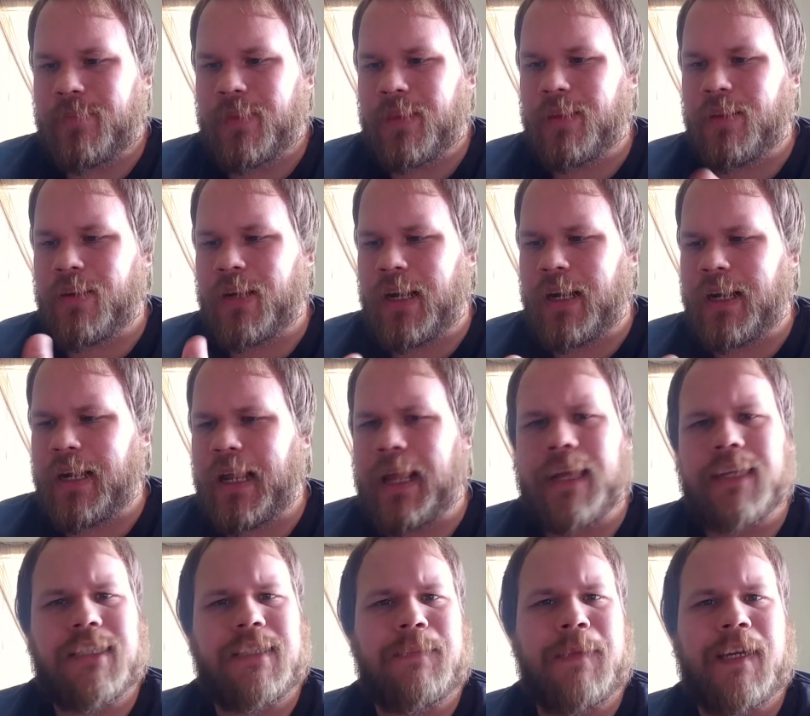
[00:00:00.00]
You're getting
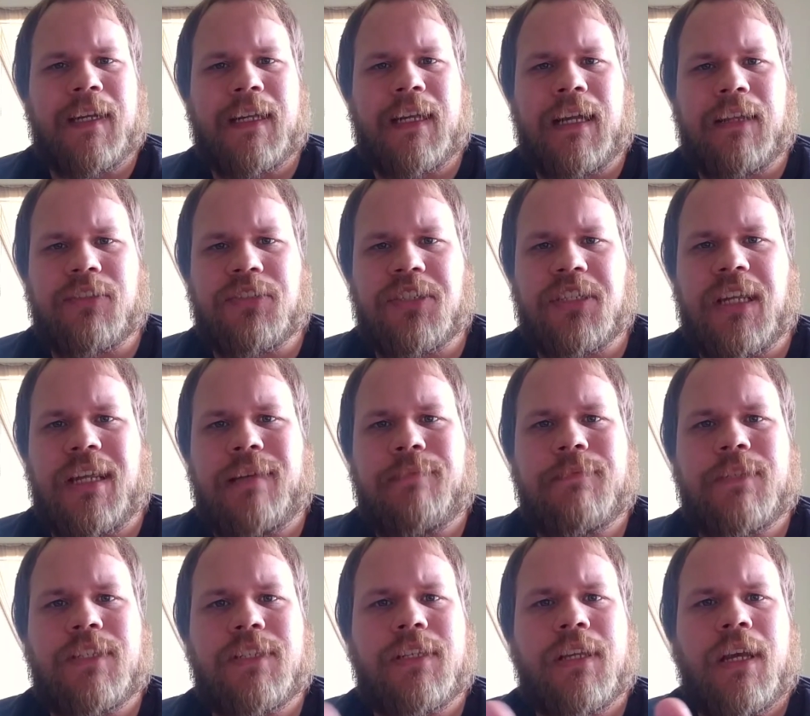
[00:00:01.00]
X amount of color
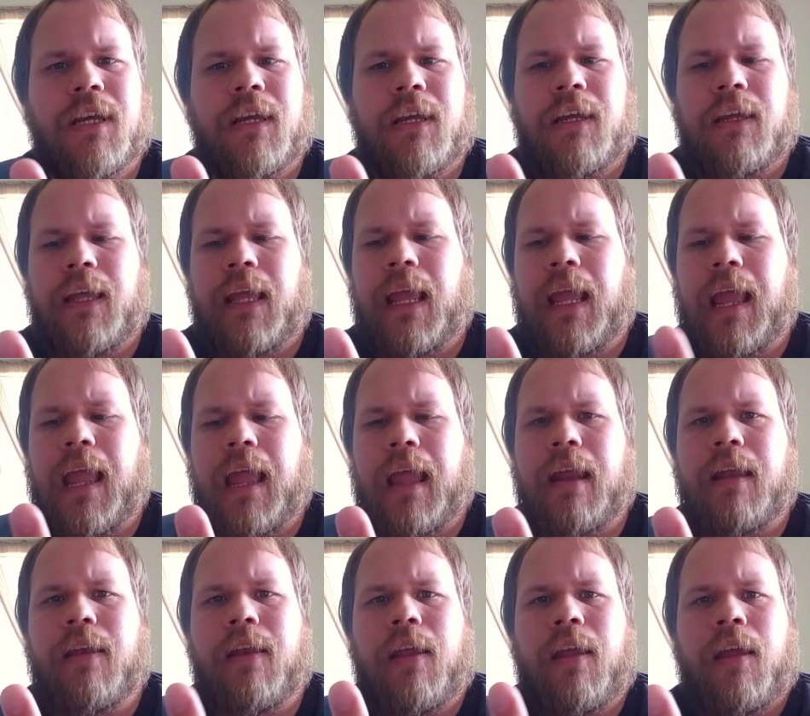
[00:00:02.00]
schemes.
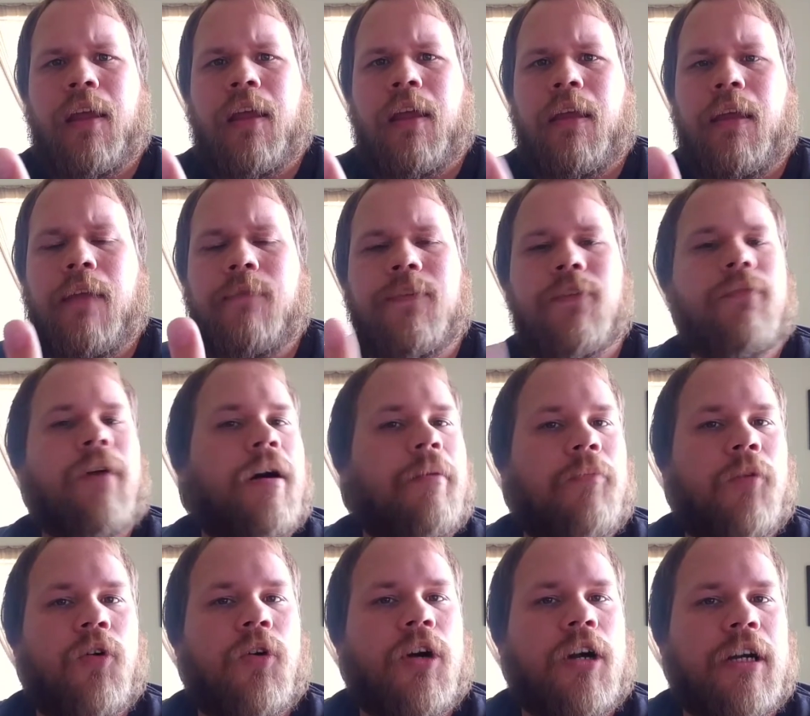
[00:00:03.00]
And if you want
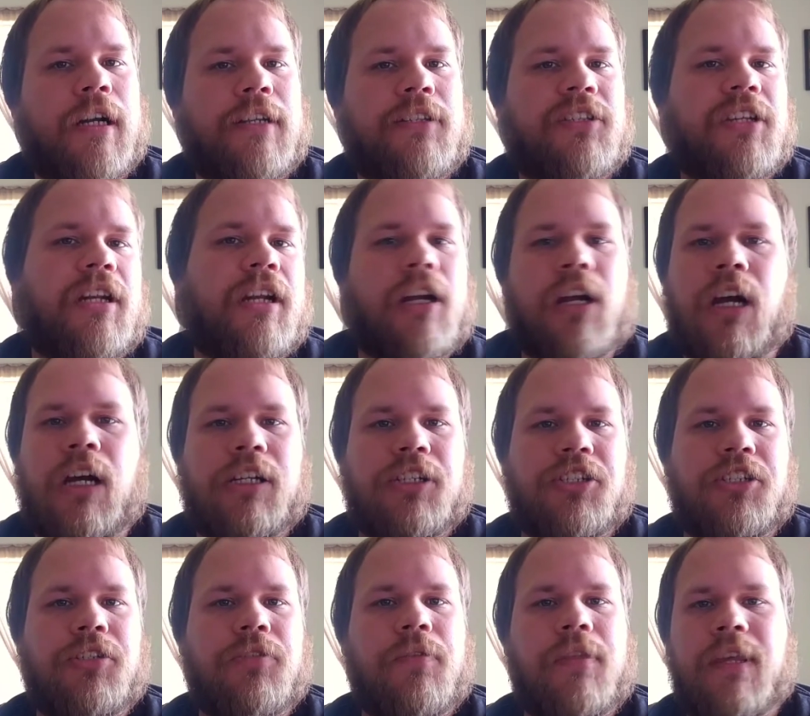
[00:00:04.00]
more, it's going to
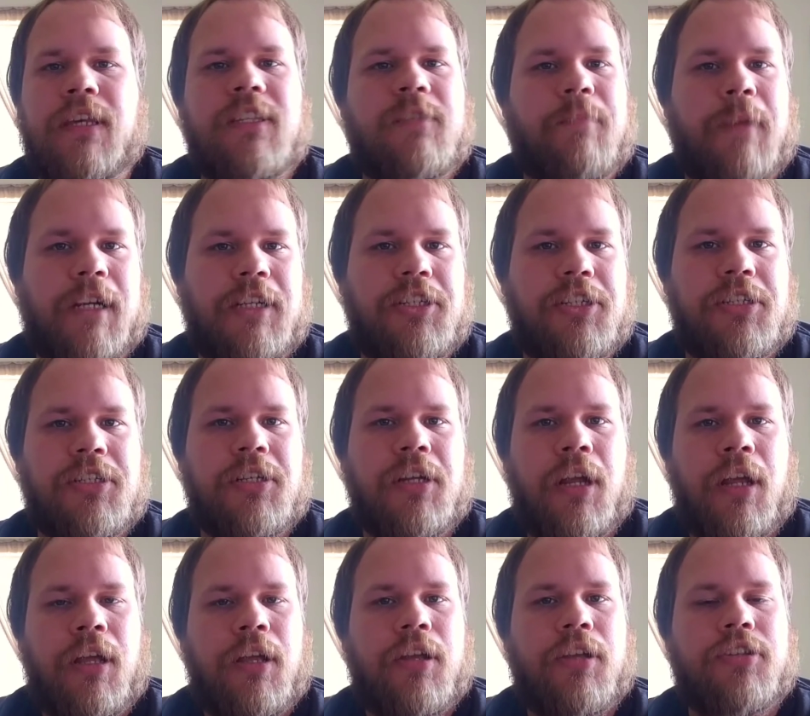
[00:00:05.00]
cost you this much.
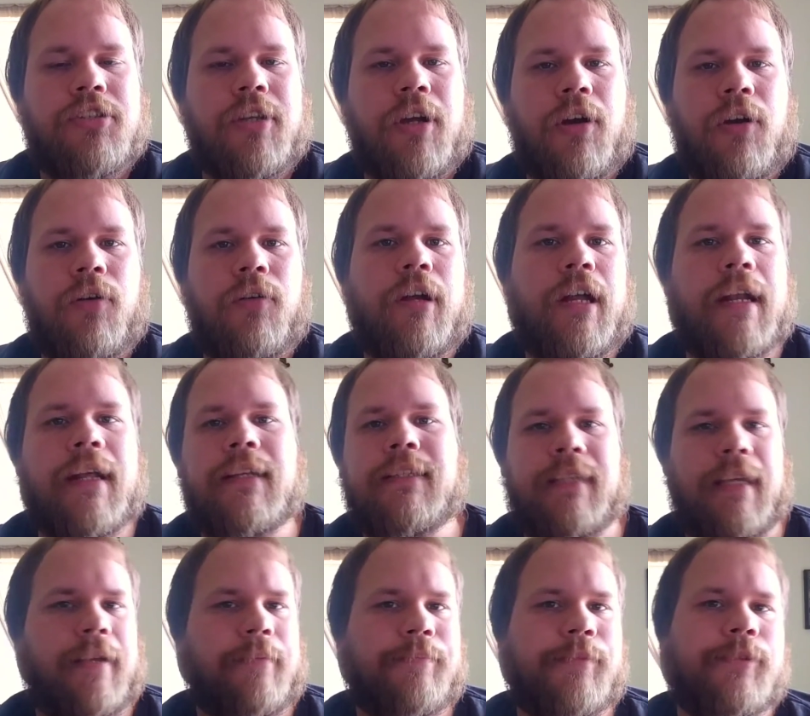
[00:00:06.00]
So, an
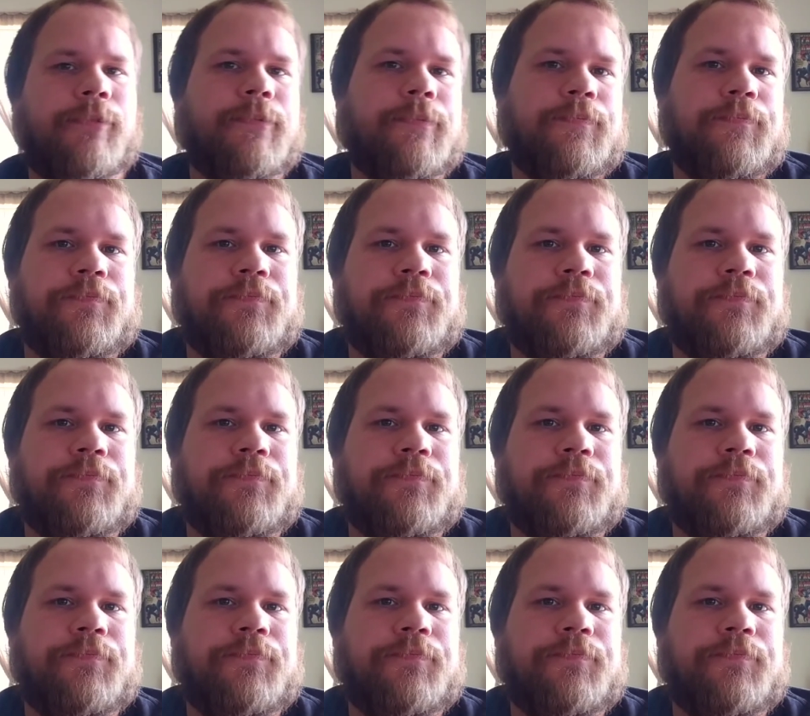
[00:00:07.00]
example.